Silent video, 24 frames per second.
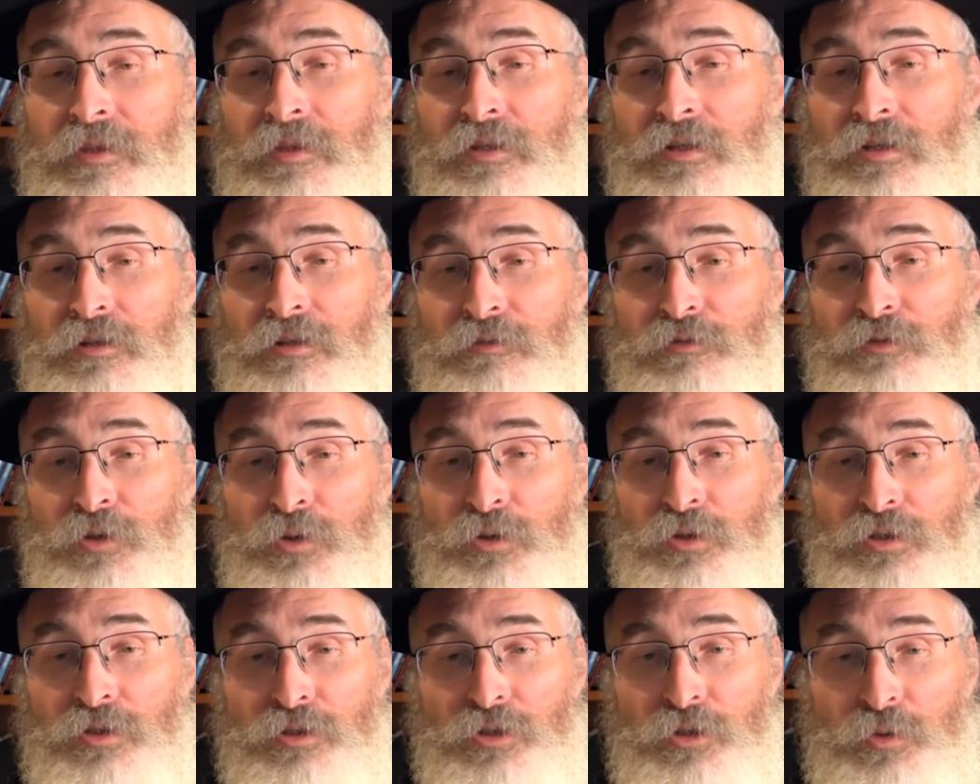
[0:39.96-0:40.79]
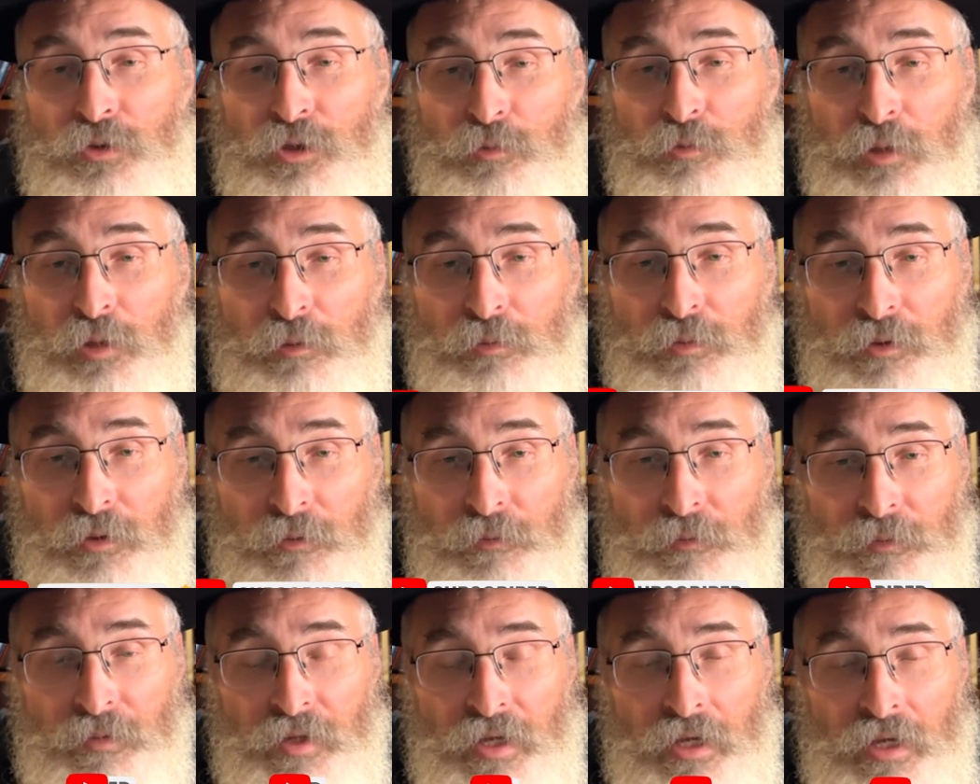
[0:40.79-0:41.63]
to confuse the Jewish
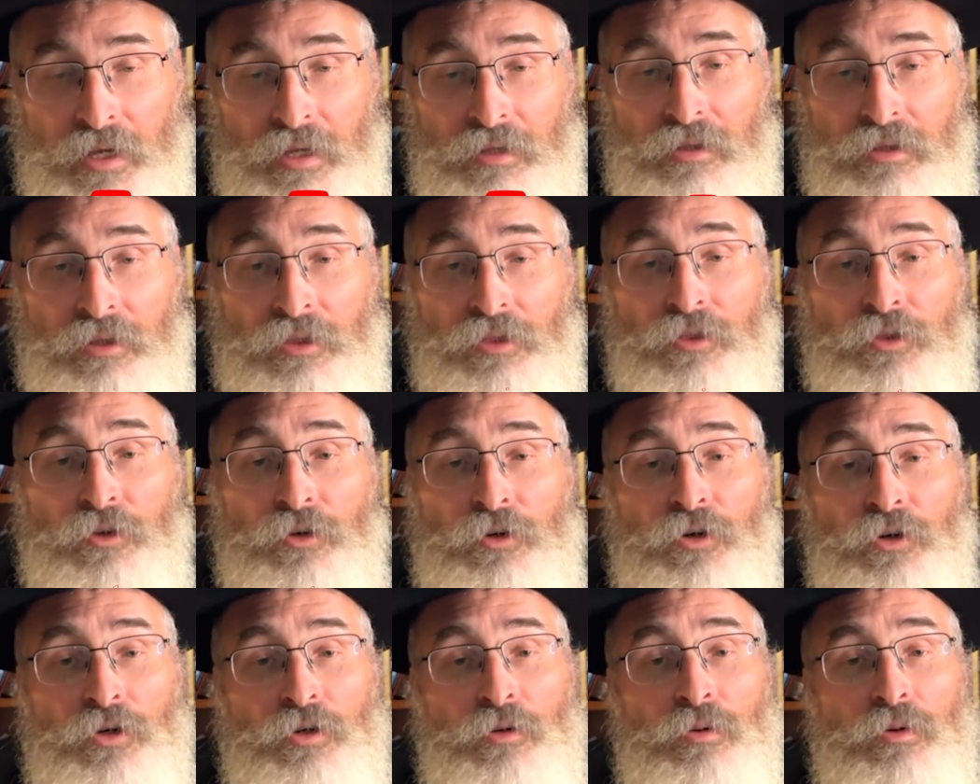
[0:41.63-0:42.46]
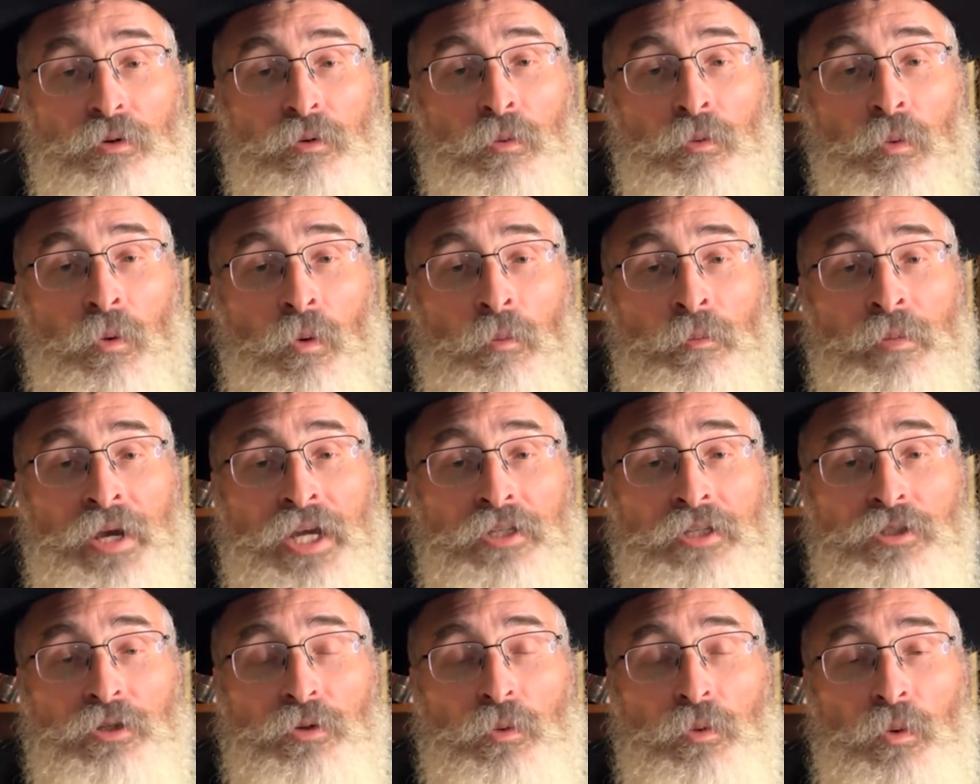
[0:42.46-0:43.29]
people. The third
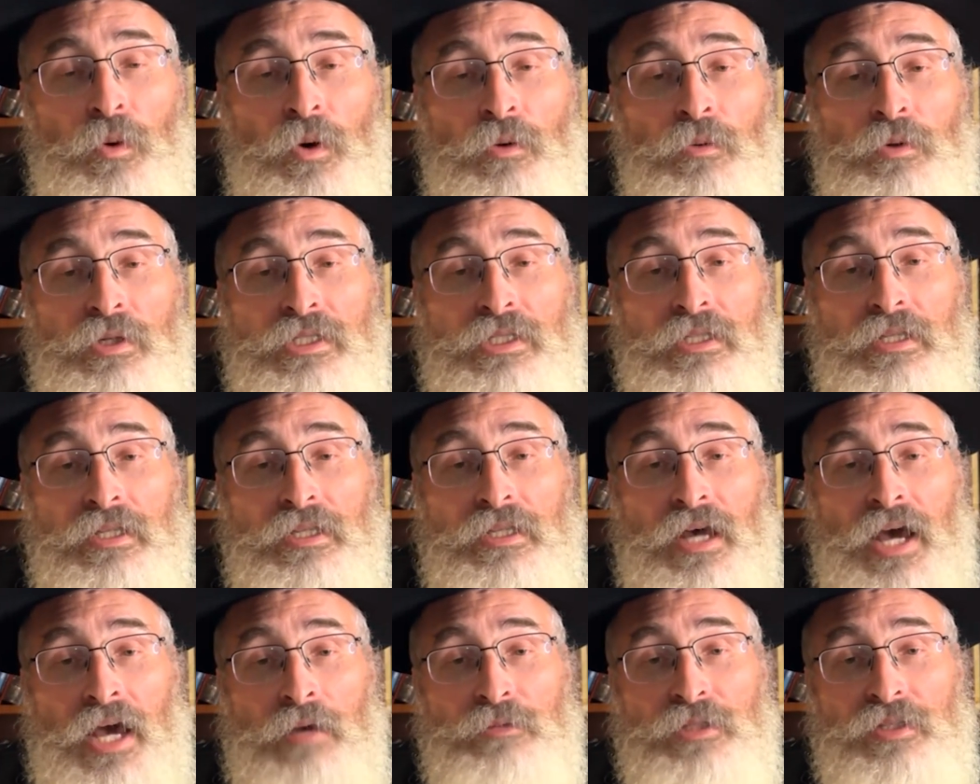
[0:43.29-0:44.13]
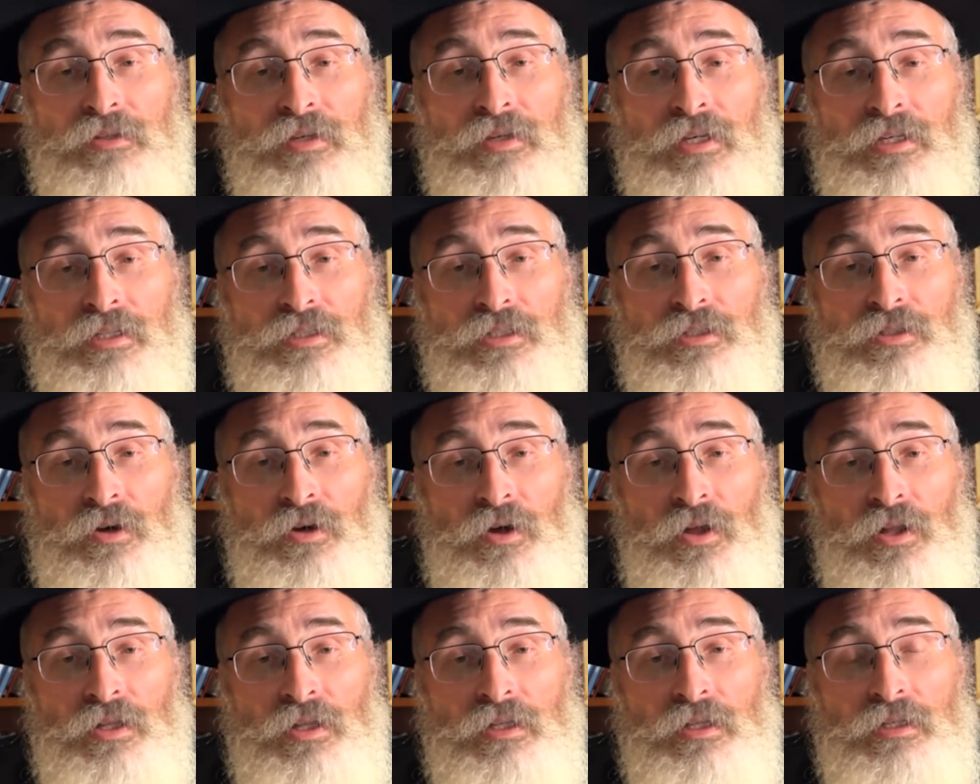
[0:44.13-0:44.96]
major war was in the times of King
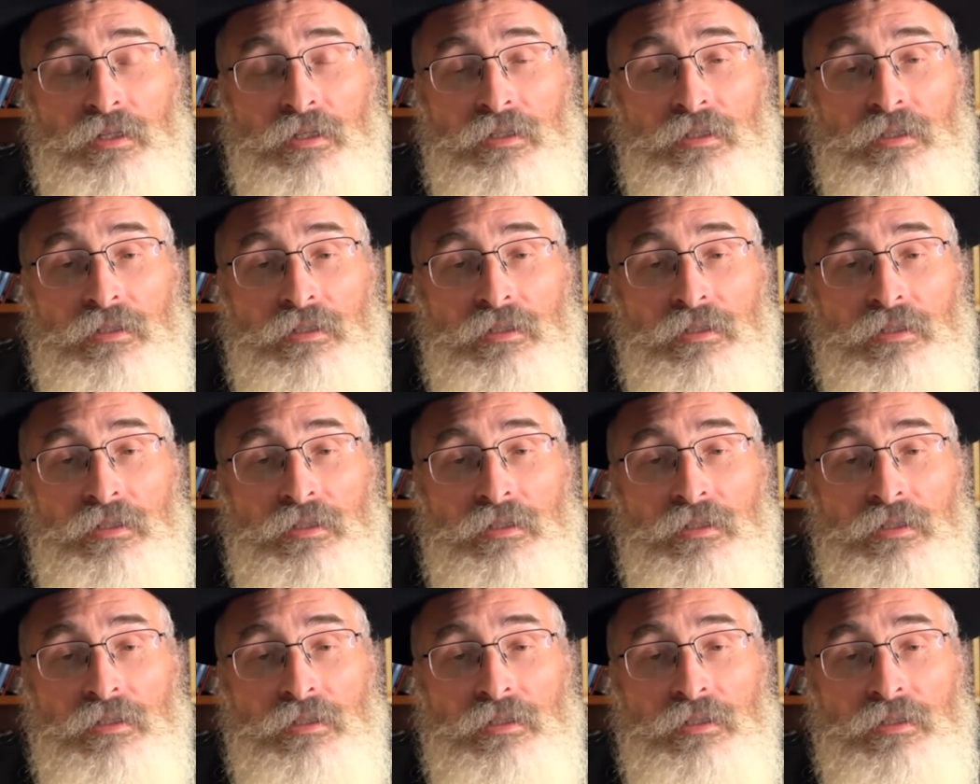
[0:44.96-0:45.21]
Saul.